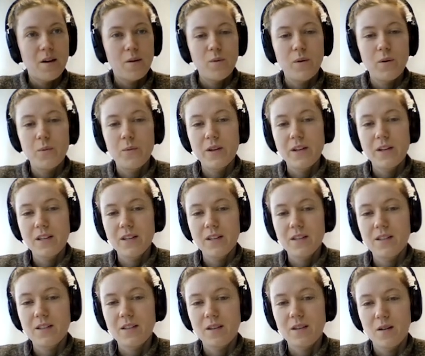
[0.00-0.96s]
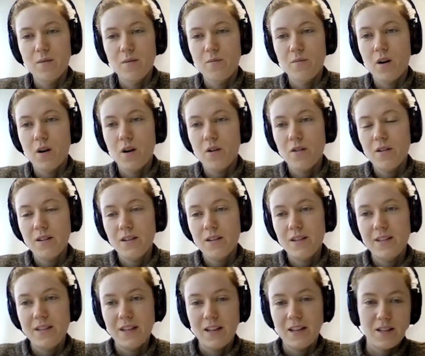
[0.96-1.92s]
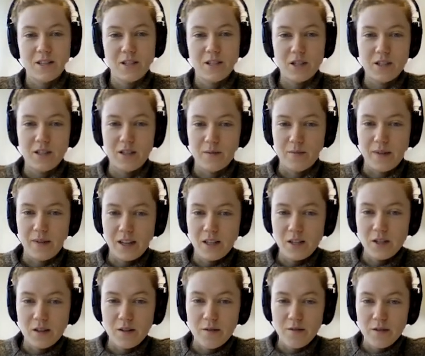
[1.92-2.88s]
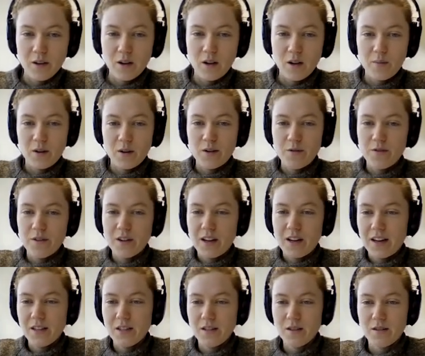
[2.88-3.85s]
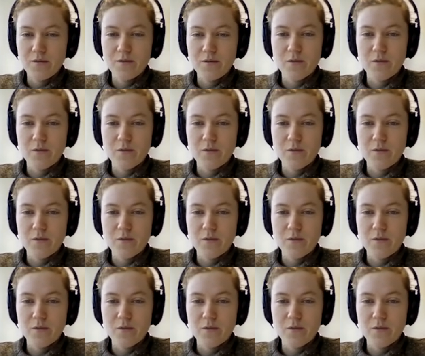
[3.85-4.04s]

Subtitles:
We witness a moral delegitimation of the commodification of